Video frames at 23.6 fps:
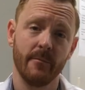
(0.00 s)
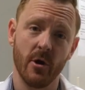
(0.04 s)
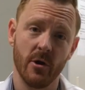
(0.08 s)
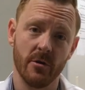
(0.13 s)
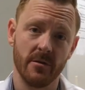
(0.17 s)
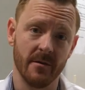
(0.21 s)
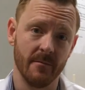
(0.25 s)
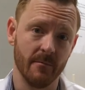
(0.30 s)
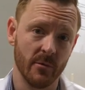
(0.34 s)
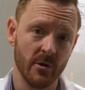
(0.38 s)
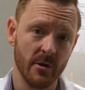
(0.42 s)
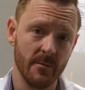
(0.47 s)

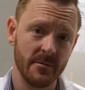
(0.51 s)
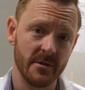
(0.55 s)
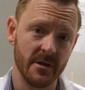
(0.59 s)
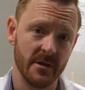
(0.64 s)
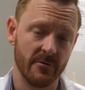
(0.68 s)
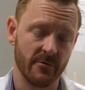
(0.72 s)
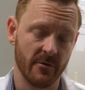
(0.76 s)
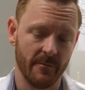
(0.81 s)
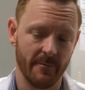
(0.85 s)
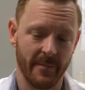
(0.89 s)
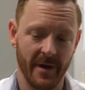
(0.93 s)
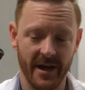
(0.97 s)
both in Bloom
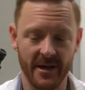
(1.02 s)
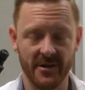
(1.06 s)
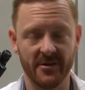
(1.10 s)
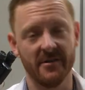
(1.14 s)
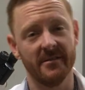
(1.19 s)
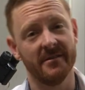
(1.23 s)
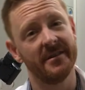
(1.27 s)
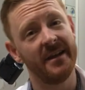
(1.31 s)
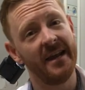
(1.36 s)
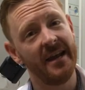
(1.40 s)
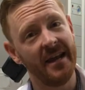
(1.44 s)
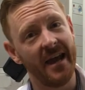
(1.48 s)
syndrome
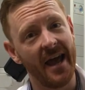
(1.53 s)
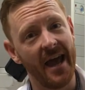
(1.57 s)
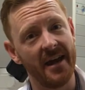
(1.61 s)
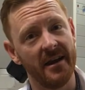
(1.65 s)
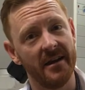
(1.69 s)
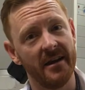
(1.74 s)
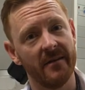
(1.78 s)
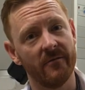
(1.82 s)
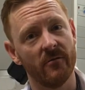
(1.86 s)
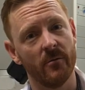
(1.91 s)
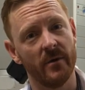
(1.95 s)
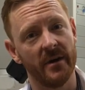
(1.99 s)
patients and
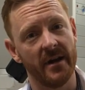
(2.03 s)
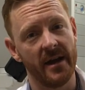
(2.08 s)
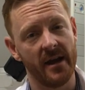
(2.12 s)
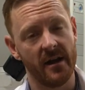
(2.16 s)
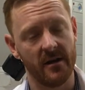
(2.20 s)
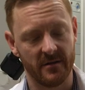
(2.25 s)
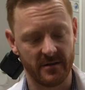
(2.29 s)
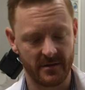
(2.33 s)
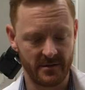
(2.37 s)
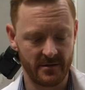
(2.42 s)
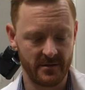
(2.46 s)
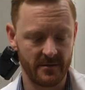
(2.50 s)
in everyone
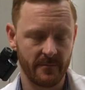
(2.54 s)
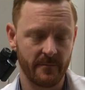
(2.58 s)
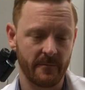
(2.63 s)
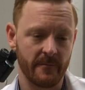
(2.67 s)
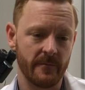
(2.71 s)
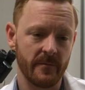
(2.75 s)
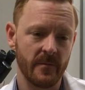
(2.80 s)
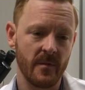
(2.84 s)
else.